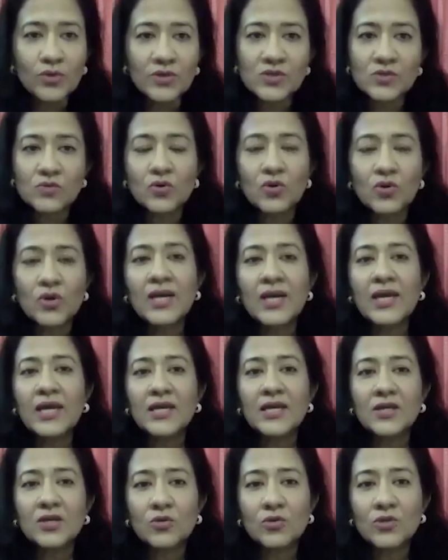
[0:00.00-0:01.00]
So
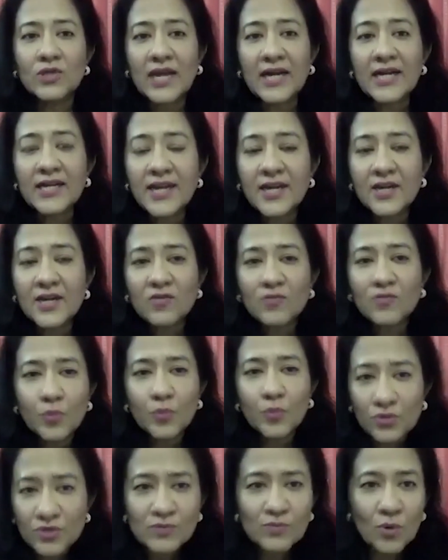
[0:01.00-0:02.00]
that kind of
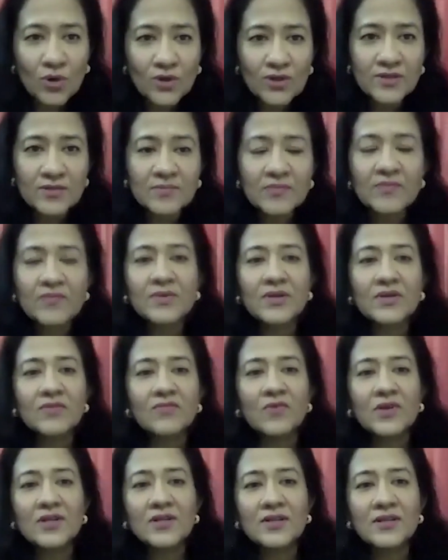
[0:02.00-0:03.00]
post-mortem
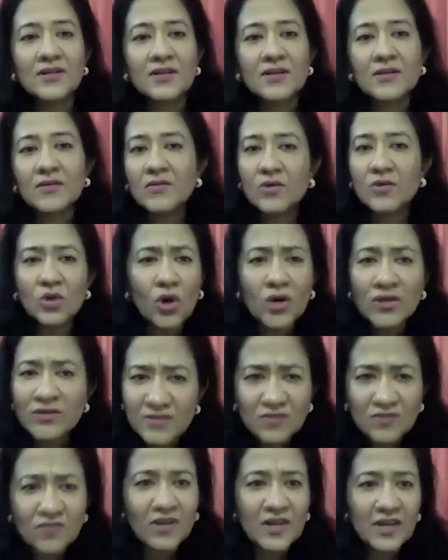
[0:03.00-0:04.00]
will not
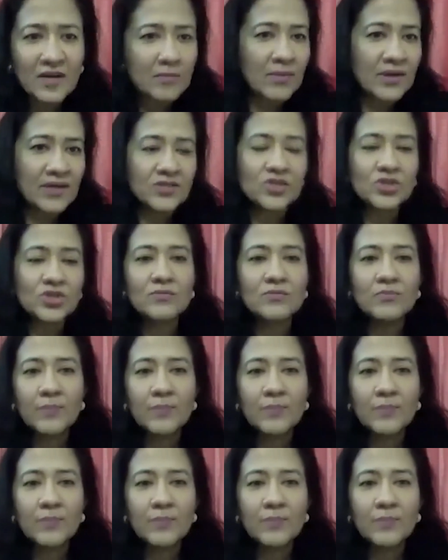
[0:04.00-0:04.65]
reveal much,